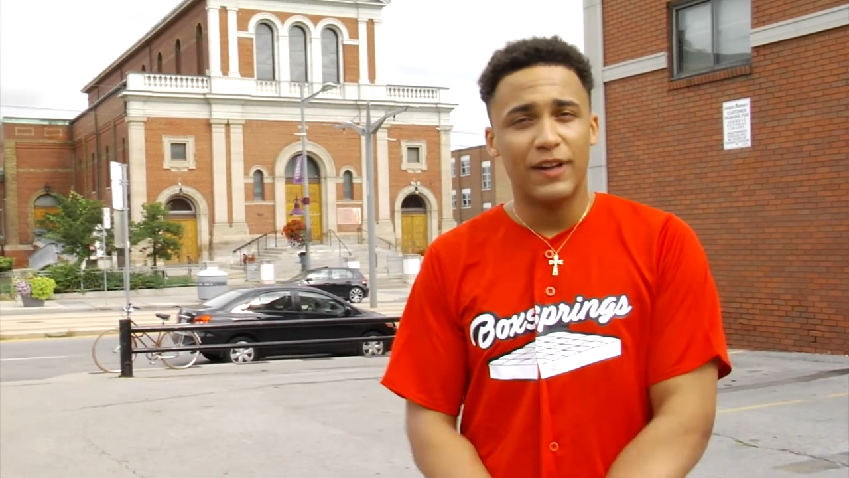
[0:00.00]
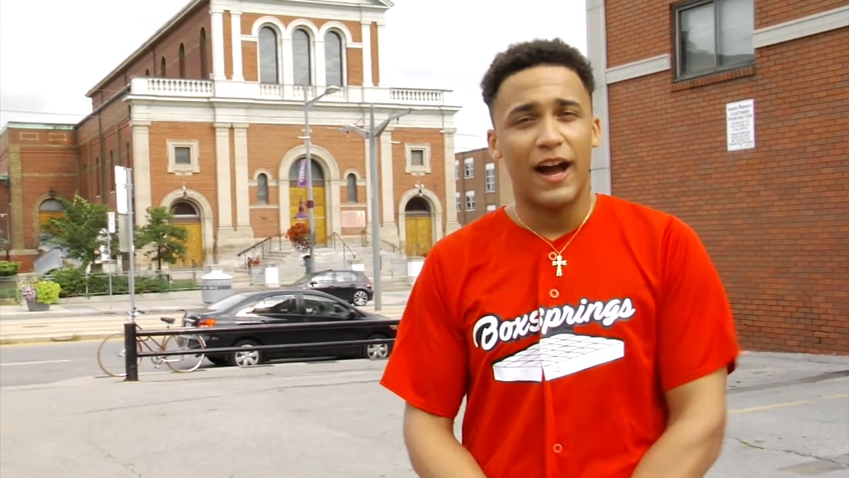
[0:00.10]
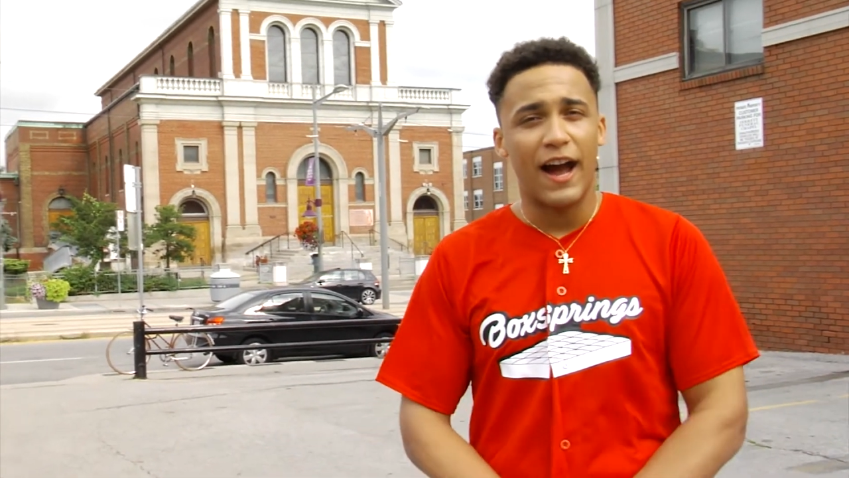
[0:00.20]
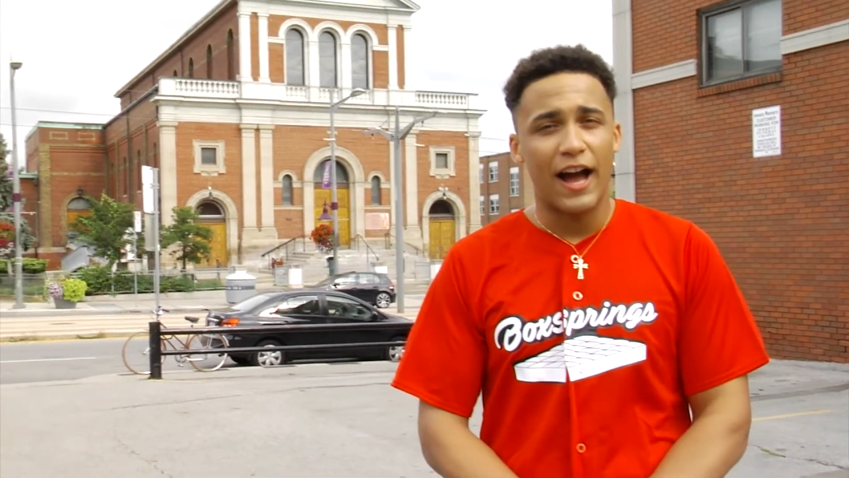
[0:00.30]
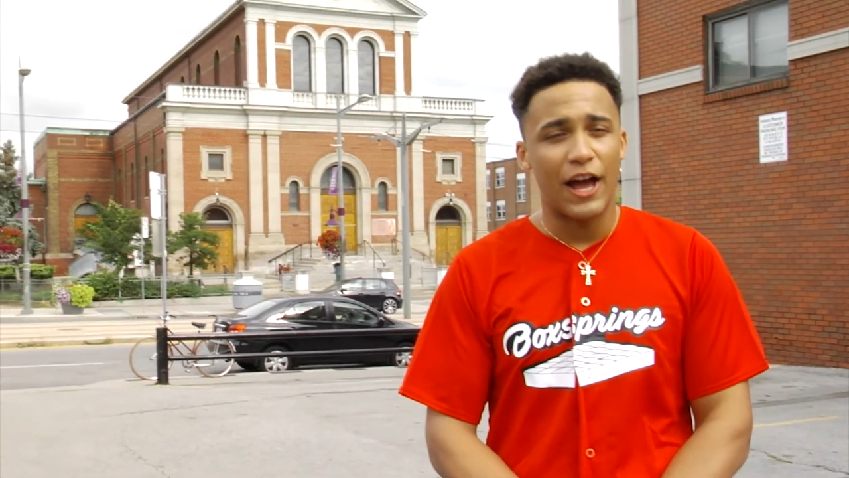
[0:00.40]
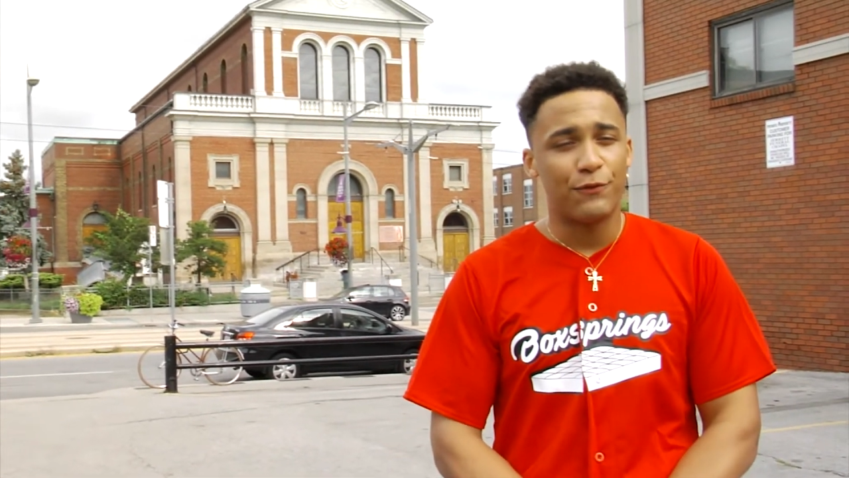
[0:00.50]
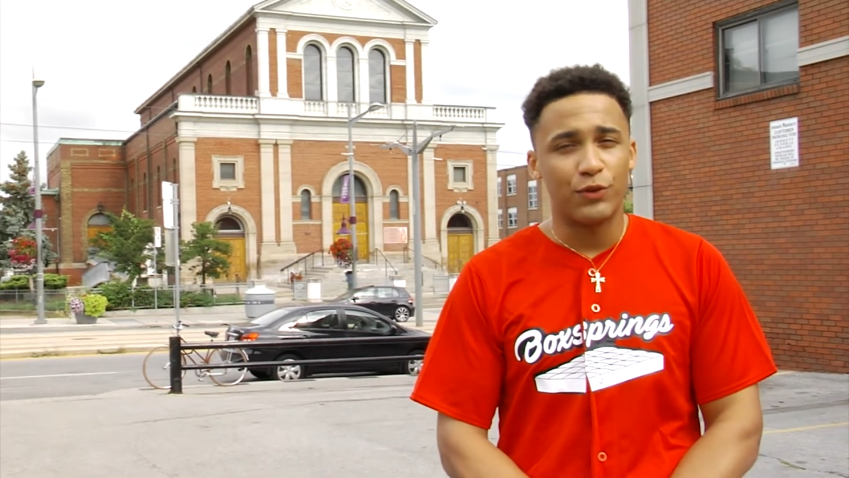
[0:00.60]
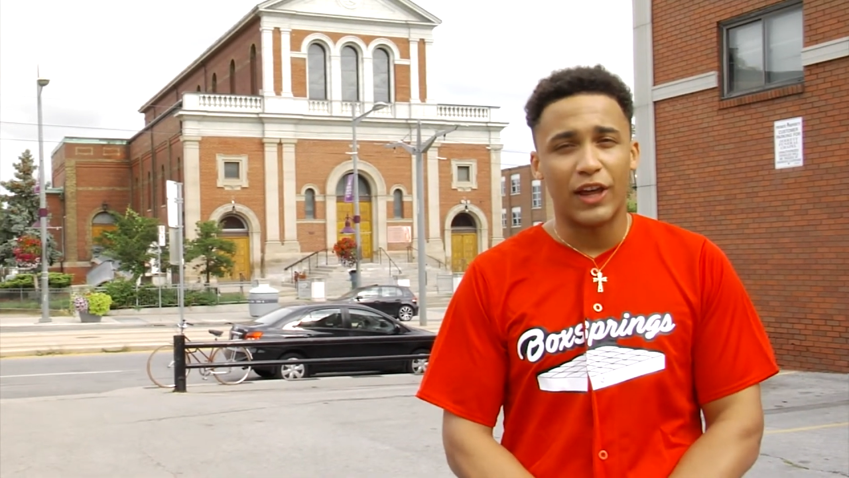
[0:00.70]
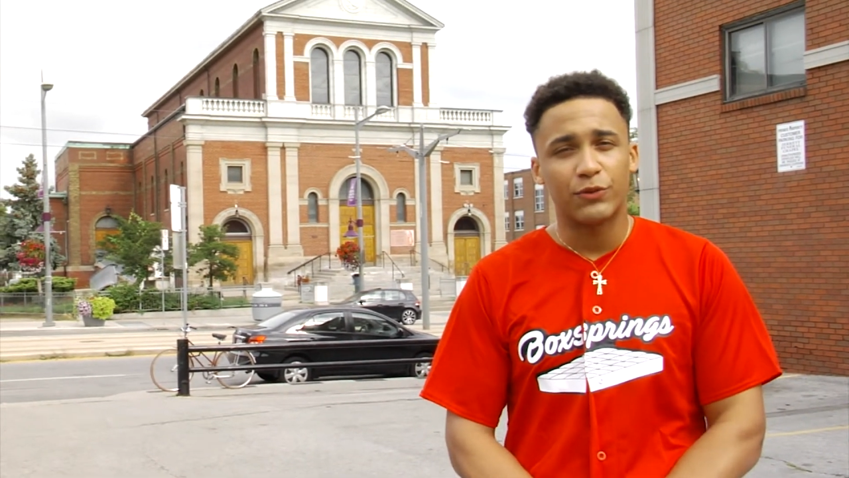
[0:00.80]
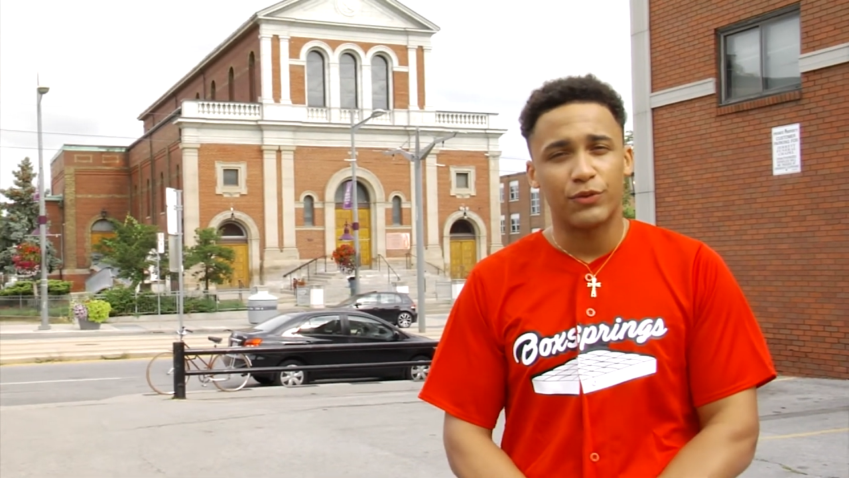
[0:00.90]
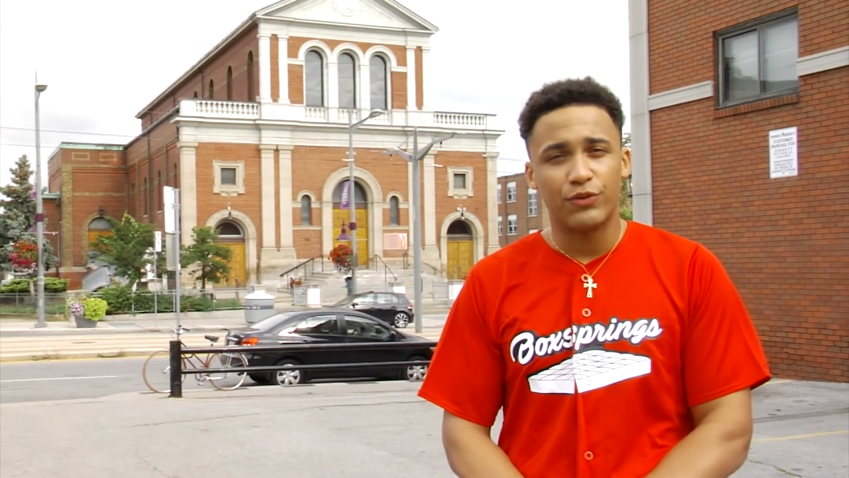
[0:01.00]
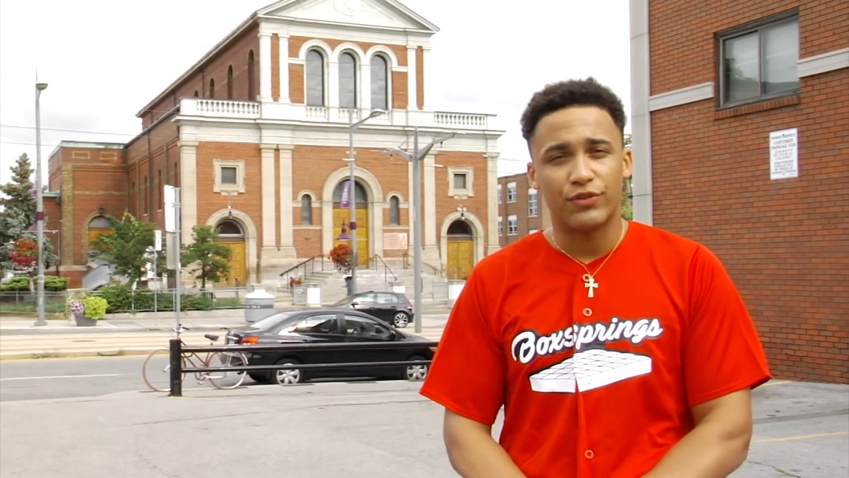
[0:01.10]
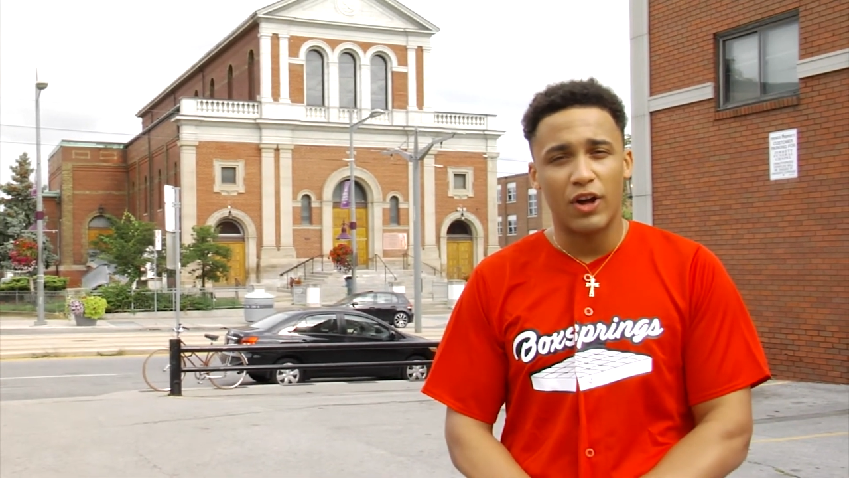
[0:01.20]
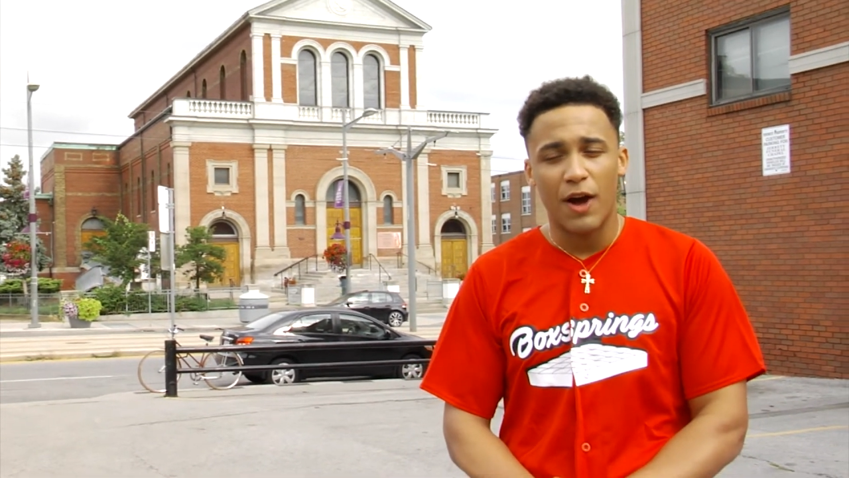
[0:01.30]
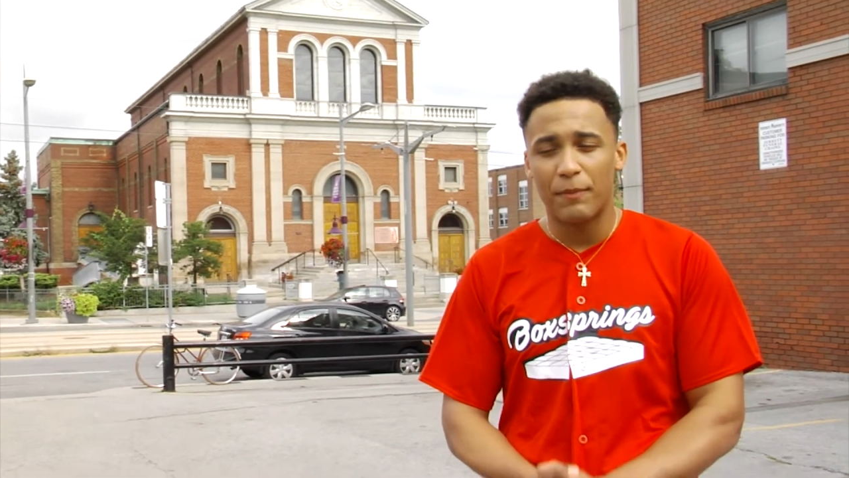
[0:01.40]
If you liked what you
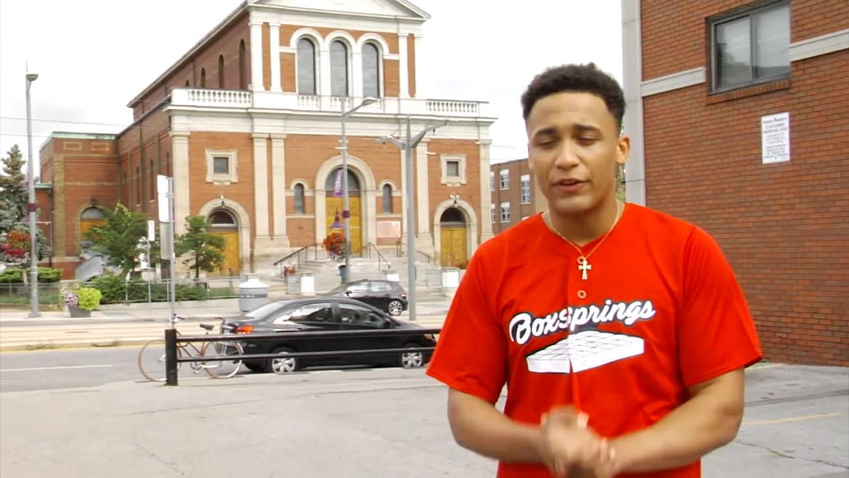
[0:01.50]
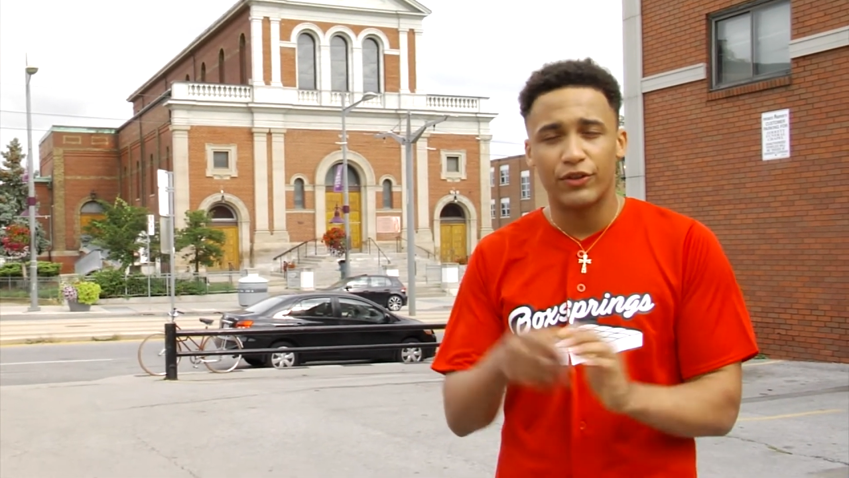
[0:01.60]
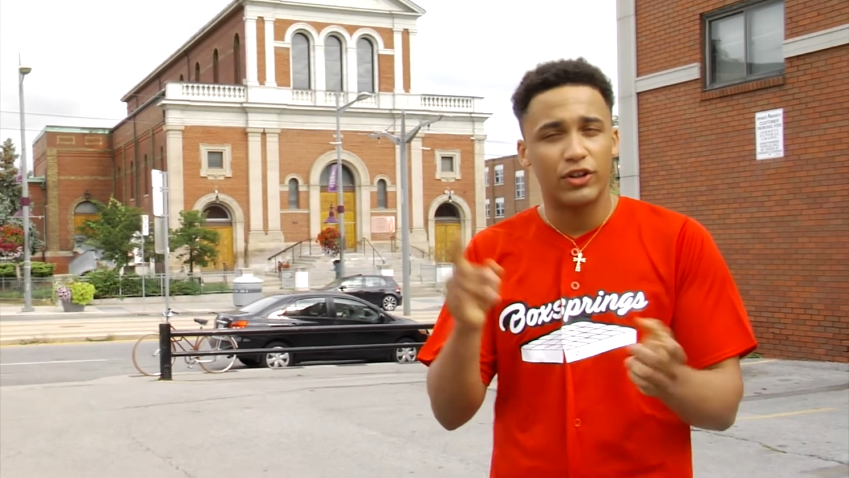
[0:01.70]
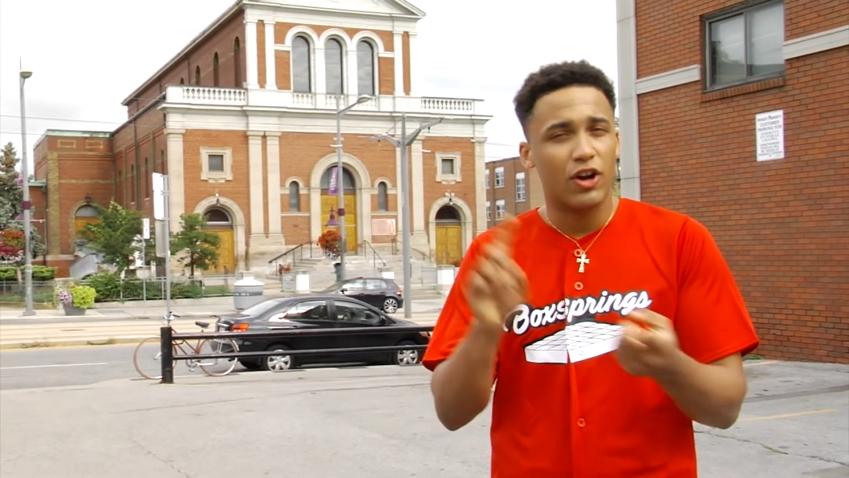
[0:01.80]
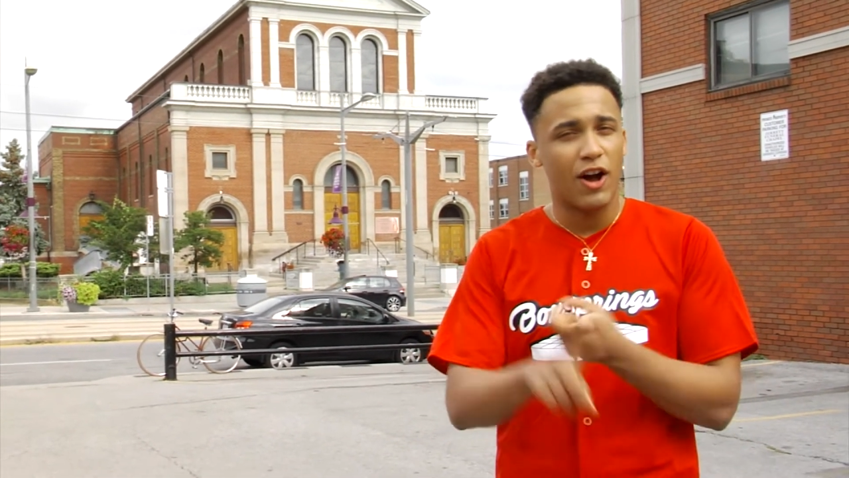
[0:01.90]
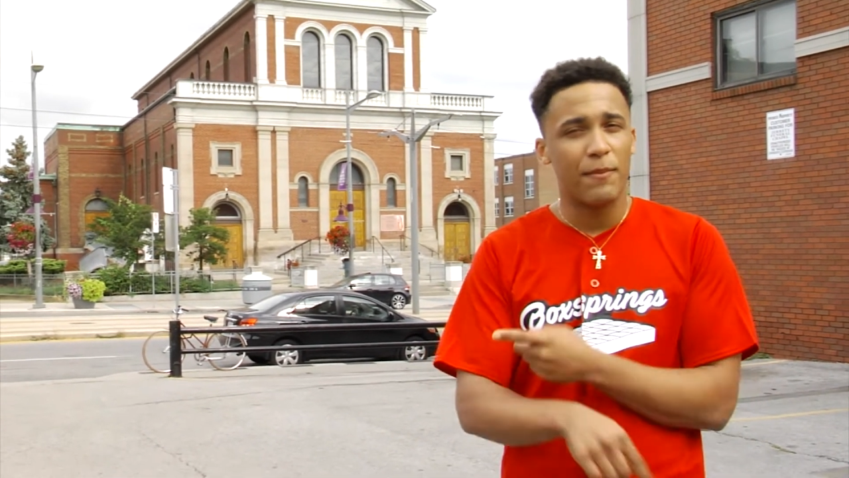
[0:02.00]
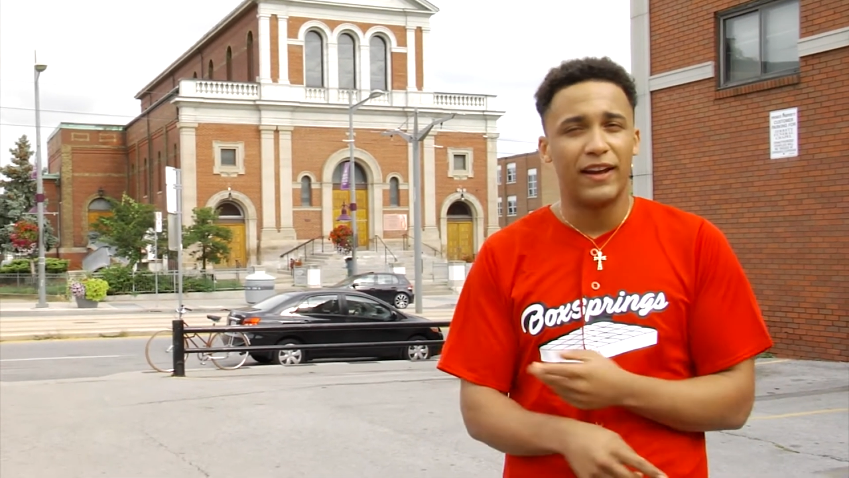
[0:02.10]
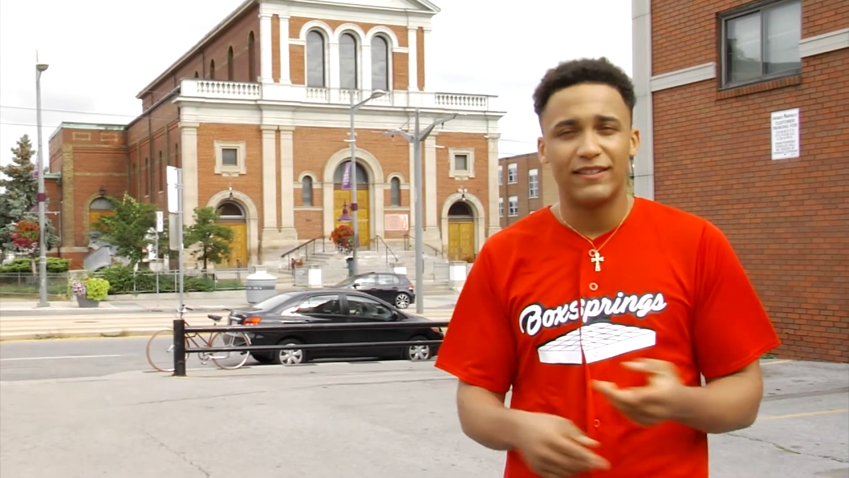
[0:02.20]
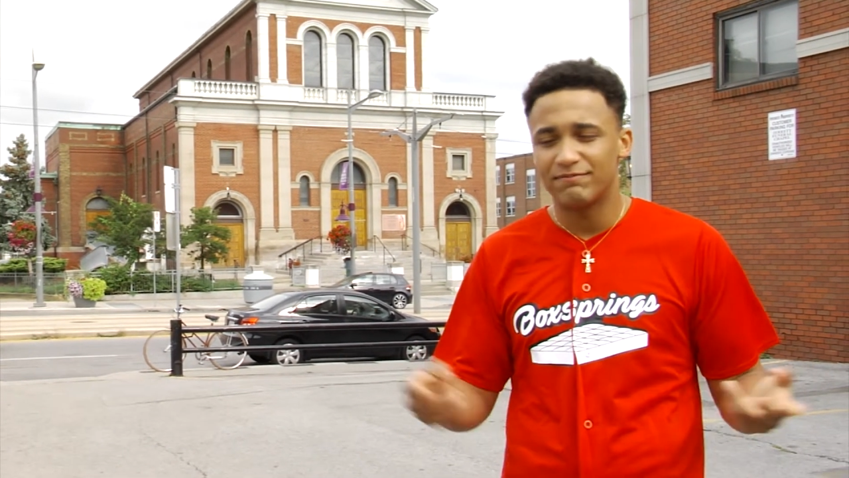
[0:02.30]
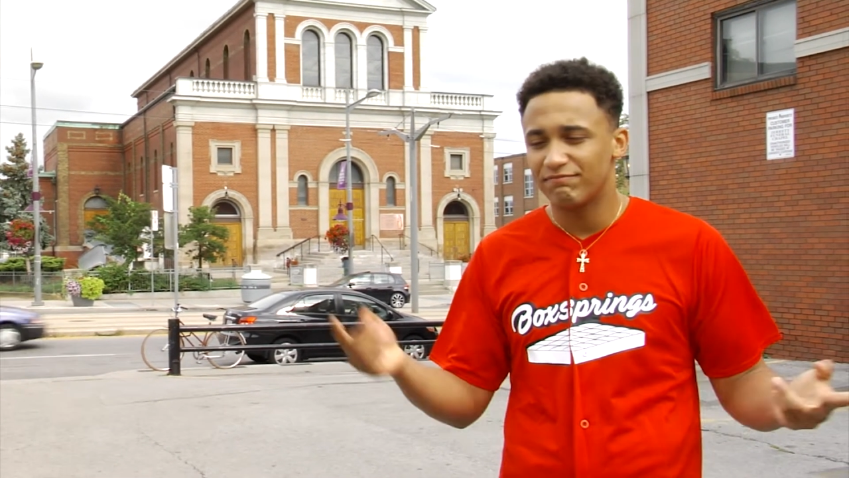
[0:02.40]
saw, make sure to comment,